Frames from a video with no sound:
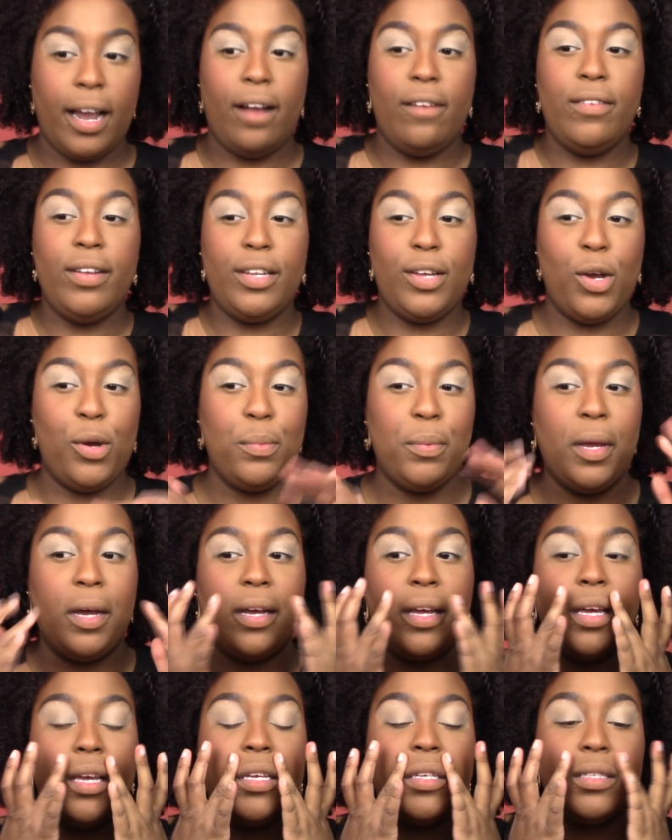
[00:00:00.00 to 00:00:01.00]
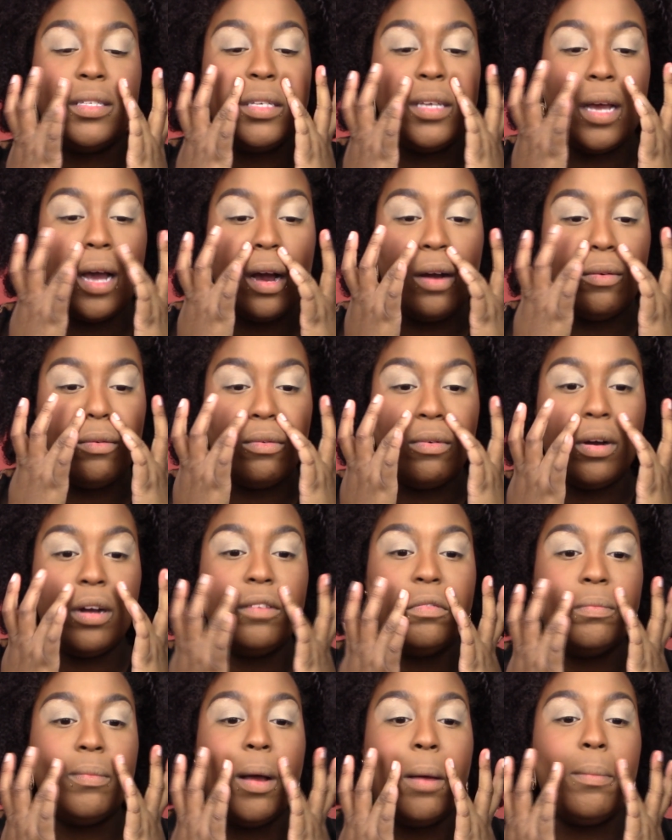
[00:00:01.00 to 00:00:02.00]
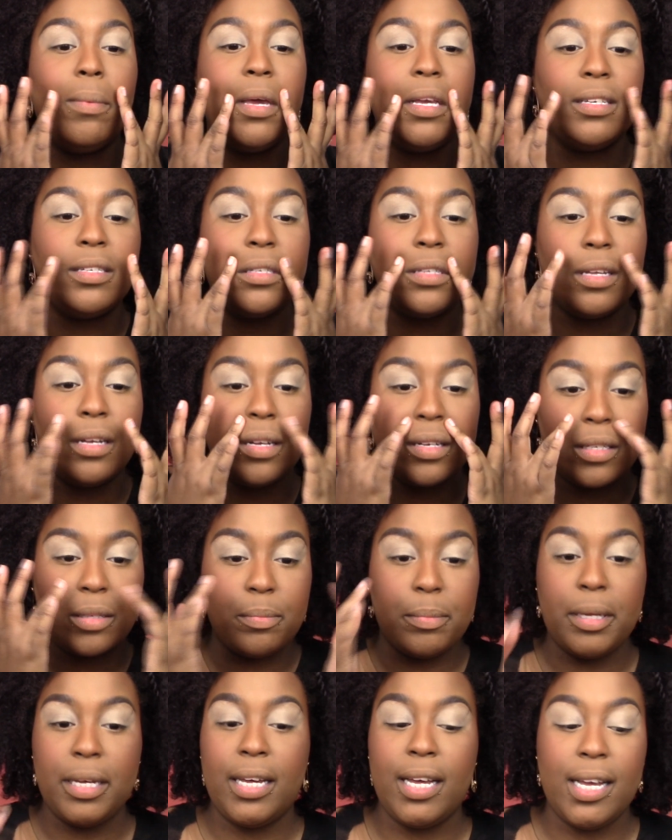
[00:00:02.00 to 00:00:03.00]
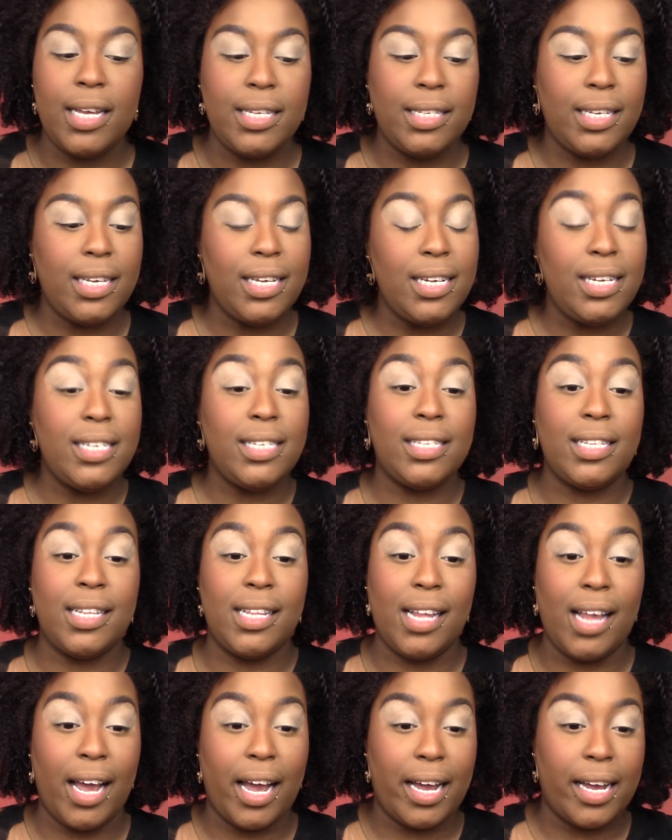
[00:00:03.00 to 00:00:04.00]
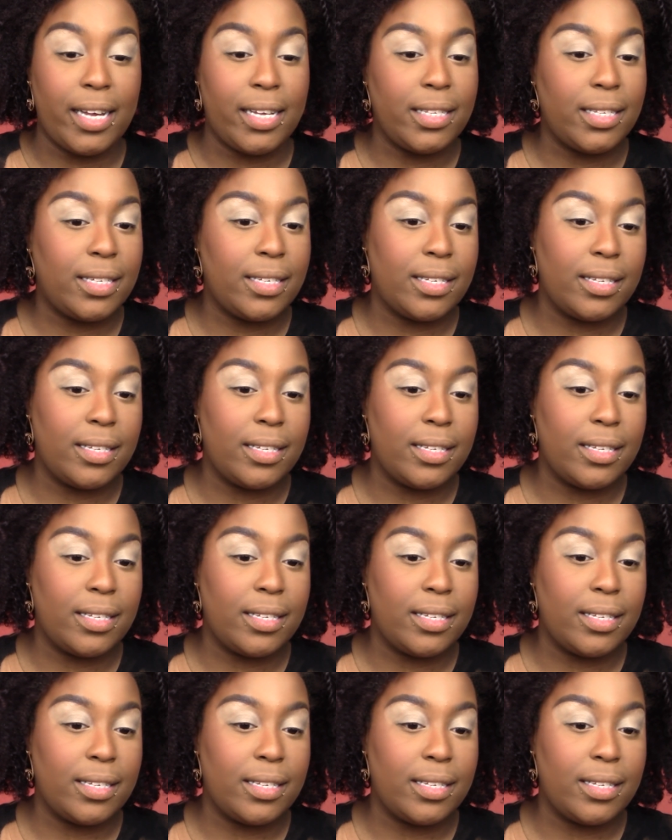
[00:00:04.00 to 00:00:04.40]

I really hope y'all can't see how rough my base looks, because it is not